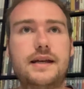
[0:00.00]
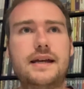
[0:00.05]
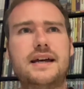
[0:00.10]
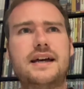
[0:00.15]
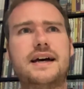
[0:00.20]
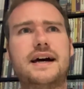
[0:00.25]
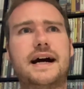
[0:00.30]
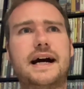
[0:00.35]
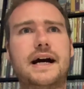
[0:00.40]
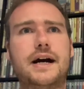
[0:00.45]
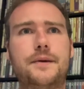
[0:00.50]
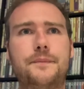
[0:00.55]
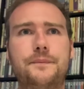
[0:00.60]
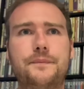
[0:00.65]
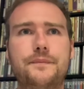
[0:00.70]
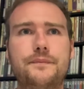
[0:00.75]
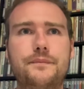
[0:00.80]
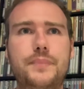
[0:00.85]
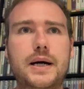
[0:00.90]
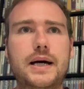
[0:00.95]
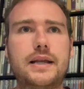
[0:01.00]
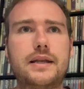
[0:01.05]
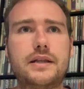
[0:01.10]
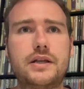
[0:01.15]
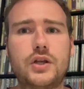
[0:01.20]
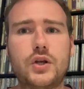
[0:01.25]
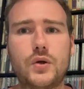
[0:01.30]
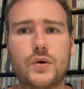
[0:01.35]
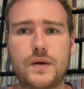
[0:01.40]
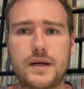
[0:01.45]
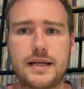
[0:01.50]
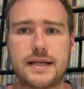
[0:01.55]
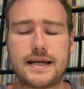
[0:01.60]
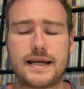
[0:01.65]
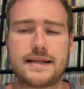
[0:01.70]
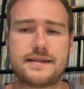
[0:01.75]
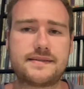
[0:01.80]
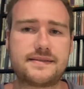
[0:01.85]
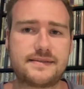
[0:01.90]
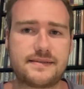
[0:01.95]
But, you know,
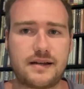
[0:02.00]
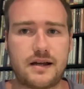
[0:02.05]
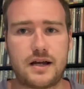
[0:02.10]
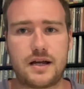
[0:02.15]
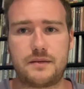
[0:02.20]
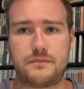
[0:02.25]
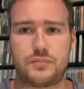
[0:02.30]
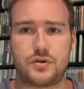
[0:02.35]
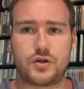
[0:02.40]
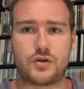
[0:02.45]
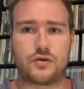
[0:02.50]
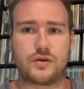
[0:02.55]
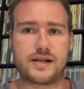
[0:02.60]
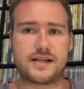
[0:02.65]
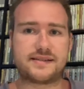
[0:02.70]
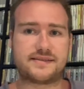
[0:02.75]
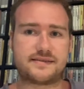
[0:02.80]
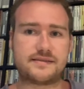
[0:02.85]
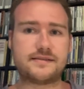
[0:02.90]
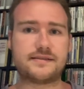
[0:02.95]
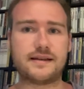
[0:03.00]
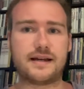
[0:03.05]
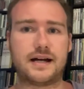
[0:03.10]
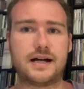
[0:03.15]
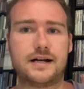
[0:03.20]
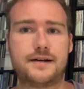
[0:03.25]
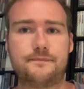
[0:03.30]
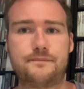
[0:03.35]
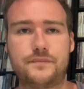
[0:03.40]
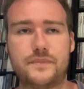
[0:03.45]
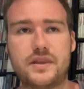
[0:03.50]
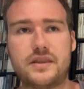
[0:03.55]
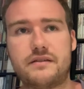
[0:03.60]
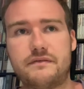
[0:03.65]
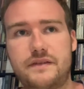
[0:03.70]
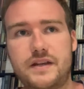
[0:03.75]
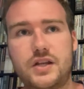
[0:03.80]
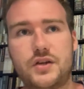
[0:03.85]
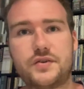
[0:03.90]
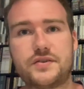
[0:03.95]
as time progressed, the
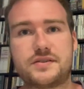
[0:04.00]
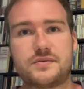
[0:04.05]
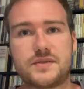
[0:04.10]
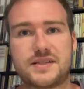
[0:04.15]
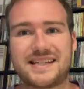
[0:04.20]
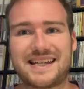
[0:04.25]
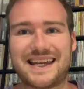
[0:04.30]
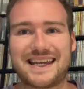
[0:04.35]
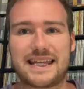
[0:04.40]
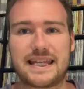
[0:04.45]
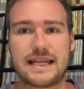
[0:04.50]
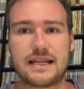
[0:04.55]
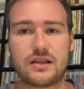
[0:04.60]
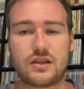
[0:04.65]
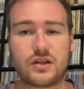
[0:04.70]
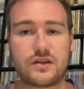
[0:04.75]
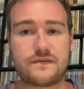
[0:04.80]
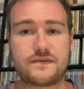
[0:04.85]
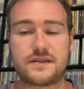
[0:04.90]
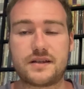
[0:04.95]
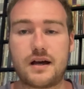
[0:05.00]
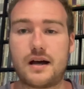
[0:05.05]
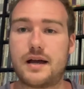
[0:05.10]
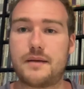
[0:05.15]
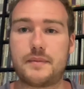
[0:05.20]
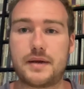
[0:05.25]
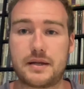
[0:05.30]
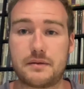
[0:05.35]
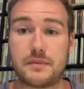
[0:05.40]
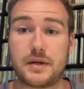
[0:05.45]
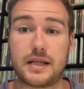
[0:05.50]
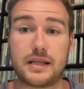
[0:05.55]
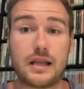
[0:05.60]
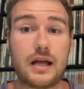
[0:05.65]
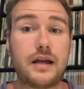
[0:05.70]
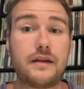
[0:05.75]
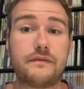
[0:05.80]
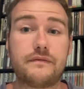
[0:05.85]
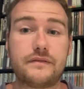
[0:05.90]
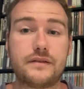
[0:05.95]
videos were taking a lot of time out of my
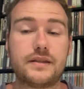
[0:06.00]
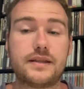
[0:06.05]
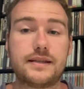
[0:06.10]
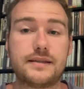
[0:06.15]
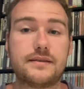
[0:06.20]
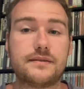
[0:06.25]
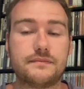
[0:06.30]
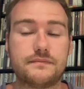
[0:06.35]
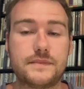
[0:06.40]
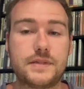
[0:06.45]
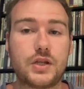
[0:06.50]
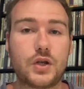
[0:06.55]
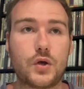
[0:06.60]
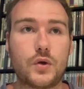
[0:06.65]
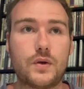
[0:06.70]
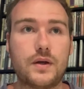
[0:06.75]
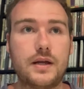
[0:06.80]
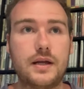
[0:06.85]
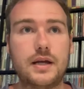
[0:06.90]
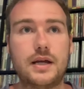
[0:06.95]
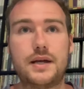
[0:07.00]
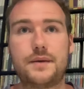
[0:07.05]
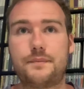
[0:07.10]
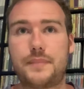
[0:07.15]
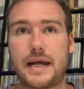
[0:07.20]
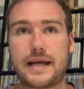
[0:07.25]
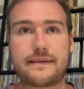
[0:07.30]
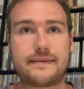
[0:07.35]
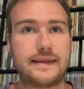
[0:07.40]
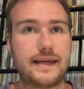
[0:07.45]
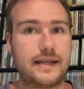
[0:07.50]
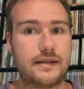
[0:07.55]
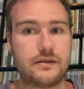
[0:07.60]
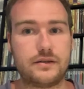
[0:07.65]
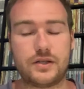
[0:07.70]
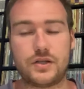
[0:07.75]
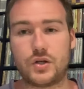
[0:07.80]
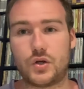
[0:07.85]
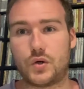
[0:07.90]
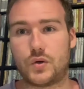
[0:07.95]
life. And then, you know, back then,
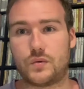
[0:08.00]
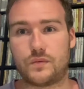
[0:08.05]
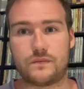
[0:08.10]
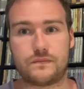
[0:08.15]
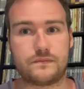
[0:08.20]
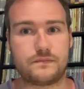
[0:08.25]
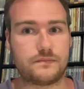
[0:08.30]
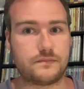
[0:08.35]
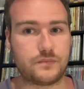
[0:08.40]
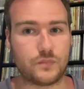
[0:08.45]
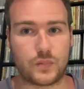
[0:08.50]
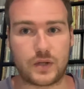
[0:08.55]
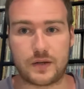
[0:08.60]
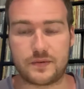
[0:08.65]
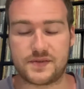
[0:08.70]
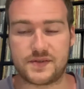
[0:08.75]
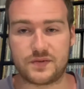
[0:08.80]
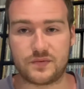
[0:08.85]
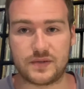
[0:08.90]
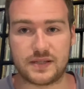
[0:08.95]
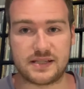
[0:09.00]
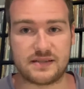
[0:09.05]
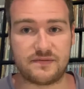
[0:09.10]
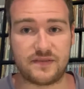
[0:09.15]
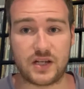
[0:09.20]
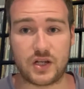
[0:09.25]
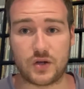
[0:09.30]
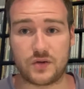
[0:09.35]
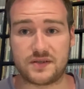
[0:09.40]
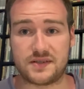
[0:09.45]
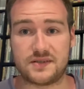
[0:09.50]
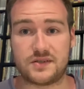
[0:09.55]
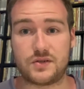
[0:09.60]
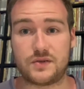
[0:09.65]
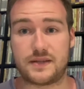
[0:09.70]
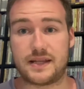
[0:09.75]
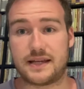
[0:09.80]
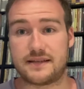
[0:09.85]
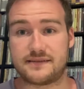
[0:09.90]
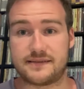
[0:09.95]
you know, when I was doing these videos in
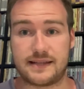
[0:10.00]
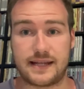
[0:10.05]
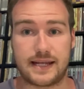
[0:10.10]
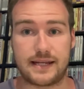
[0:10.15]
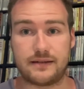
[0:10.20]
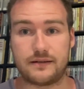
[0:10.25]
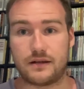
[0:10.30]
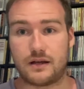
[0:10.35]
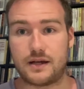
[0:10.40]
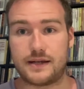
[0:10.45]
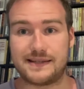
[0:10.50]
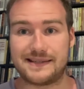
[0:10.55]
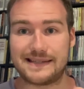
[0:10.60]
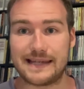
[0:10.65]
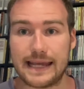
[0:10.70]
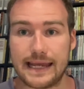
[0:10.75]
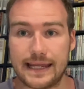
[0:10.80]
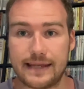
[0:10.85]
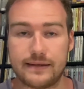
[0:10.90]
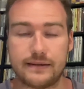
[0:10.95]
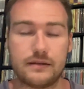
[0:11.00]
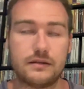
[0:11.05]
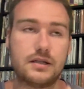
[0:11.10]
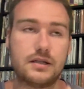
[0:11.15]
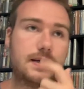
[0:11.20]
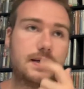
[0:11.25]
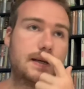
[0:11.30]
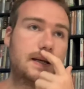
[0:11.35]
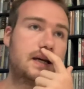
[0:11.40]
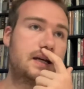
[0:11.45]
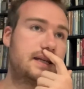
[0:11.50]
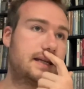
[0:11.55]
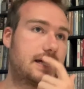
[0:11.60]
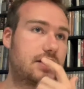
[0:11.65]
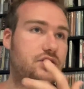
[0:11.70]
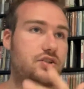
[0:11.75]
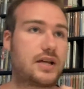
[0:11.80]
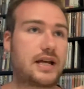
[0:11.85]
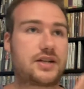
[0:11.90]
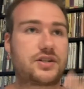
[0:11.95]
2008, 9, 10, you
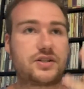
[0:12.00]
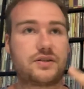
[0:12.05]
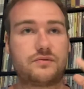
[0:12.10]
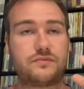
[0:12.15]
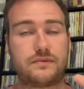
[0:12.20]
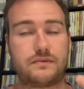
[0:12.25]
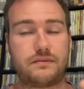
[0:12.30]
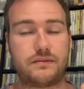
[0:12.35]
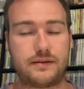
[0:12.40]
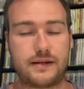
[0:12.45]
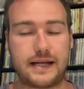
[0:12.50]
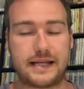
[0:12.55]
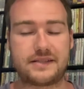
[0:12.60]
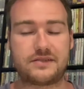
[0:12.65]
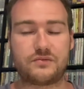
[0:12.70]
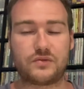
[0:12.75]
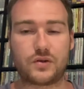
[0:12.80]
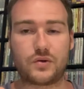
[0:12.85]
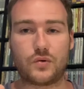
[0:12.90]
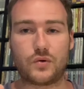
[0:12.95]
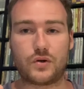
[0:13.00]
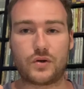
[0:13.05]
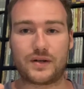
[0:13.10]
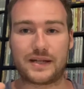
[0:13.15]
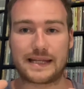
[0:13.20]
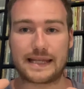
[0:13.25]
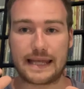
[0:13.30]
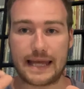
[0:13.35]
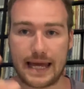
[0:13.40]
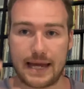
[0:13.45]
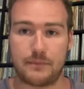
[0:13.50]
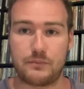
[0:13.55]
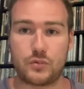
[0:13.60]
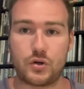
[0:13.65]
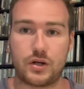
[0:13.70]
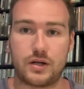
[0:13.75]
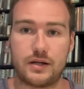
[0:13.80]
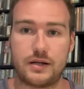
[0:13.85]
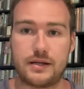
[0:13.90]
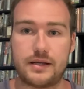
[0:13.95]
actually had to record on a
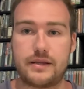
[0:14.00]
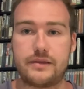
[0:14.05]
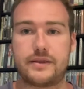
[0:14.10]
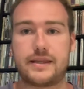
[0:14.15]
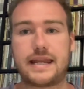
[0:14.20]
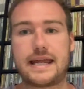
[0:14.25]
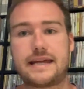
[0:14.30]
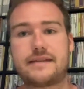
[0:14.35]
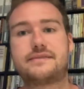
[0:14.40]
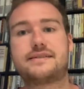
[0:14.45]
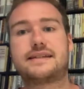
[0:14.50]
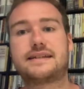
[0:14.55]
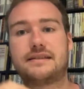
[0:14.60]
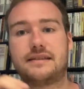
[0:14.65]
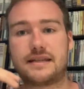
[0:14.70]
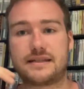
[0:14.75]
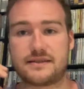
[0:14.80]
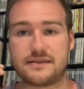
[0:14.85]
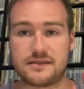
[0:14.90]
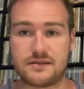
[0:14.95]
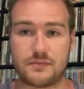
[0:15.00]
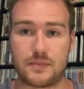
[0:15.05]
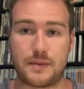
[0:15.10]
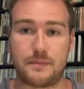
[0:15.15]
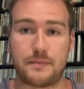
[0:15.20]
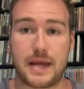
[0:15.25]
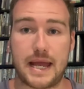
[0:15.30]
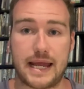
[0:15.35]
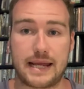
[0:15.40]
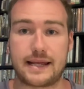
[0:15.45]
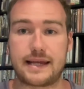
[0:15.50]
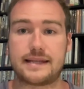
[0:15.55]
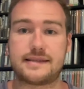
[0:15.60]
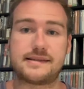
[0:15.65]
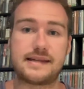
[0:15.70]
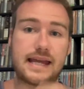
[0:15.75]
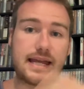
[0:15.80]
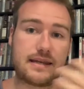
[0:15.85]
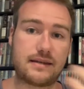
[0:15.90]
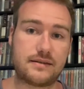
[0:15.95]
camera, and then I had to connect it to my Mac, I had
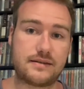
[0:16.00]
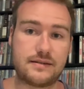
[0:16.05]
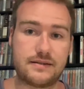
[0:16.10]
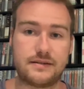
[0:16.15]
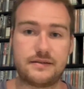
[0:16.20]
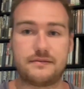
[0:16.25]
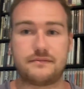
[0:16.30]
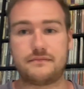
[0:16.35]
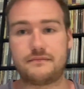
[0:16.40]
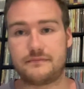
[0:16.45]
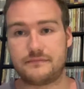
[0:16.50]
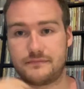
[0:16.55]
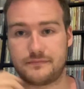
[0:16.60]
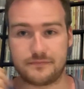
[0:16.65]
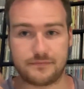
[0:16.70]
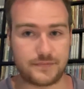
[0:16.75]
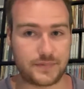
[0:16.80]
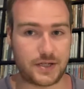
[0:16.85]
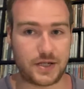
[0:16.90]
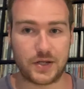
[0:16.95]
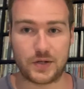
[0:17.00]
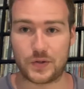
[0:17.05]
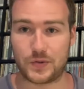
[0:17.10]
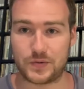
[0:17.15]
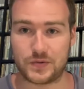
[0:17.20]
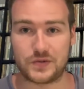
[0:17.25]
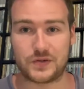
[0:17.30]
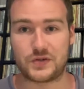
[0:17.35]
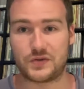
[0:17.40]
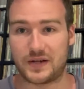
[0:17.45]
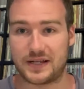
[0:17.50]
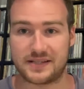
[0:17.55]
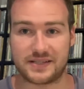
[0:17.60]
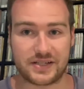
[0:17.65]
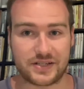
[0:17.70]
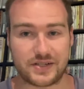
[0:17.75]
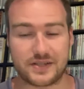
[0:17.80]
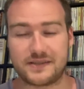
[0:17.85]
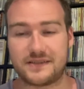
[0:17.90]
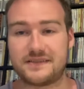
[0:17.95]
to edit it, you know, do
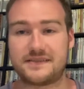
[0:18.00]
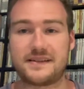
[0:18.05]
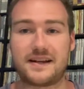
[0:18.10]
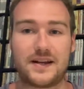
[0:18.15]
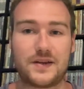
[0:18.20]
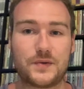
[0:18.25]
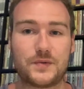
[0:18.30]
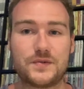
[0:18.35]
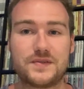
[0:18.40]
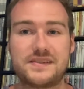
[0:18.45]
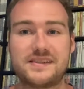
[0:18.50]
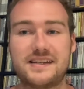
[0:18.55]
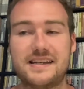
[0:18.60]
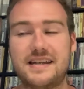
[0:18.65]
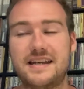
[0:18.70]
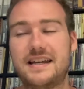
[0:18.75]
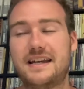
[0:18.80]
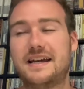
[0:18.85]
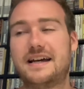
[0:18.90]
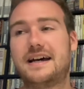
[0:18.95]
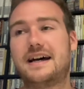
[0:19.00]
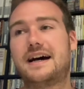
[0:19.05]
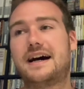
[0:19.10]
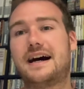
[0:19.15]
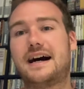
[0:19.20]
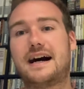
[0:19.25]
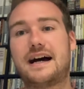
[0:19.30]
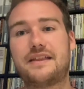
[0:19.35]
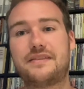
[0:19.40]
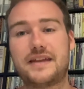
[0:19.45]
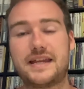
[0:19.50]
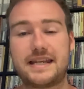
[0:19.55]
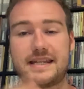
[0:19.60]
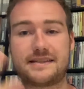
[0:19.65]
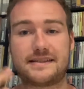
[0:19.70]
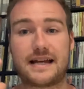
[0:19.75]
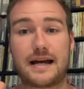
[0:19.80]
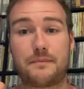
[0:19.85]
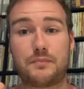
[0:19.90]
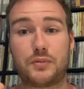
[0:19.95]
transitions, titles. I then
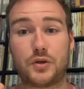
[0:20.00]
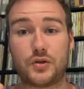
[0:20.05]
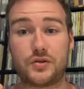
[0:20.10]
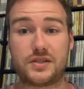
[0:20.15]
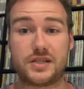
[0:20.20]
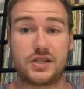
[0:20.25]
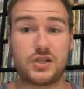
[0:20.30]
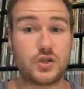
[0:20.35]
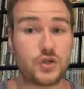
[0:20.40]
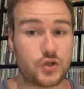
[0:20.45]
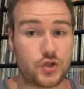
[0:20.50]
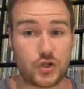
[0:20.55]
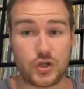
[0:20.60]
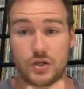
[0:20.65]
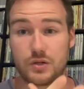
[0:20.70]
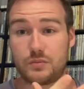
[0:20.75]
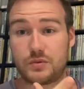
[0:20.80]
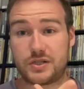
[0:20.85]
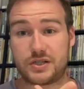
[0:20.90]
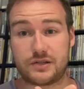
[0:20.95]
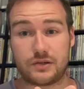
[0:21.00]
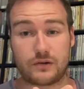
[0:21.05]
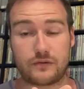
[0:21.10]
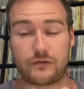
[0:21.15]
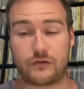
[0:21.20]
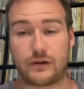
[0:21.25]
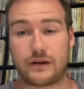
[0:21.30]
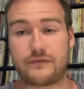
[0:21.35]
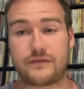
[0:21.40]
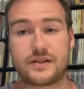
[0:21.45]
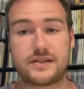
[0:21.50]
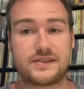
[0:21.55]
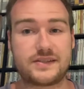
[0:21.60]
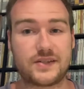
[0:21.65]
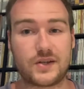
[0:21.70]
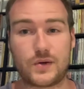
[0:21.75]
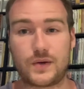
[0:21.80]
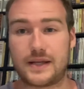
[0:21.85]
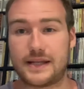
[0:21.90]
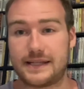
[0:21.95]
had to upload it to YouTube, which took forever.
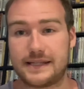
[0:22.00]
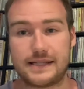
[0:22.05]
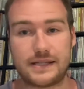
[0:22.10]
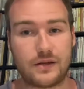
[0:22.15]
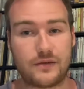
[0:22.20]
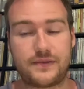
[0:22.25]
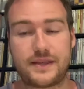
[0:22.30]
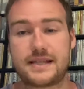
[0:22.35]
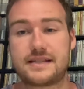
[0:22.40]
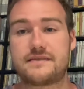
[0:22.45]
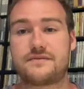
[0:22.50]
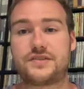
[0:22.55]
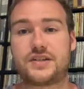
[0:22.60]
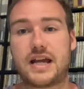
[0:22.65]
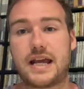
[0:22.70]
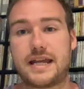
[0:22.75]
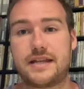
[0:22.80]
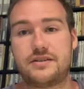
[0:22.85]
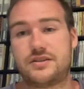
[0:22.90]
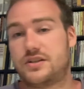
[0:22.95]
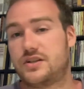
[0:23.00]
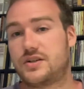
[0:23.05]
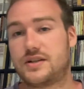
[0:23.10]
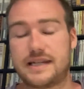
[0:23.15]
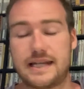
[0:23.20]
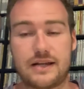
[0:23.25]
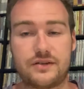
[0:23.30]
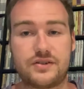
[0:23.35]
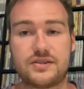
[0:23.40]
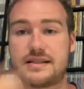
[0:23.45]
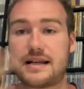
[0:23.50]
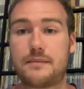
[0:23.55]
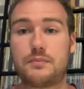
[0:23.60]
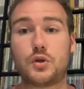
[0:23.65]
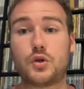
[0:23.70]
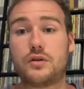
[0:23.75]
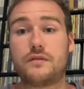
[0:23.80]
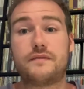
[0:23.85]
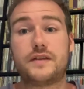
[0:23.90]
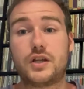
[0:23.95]
So, you know, things have changed and you can now just
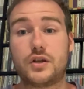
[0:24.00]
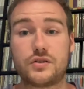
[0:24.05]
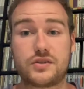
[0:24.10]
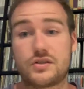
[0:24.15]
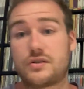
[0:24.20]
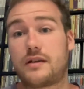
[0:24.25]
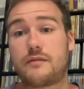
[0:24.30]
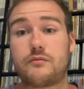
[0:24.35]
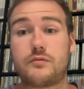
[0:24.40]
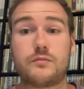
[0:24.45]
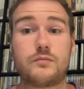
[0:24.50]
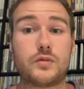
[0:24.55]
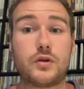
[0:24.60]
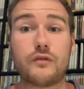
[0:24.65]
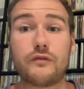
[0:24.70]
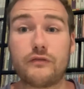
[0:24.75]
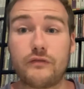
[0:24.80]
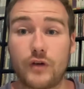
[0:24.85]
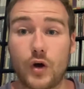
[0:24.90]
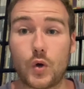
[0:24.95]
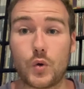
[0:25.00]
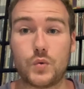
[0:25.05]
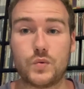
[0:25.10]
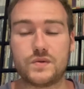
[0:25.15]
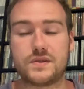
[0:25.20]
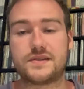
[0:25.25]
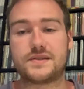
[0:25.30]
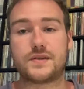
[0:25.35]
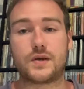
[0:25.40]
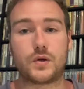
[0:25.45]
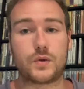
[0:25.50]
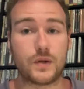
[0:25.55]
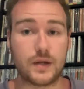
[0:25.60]
upload a video straight from your phone. So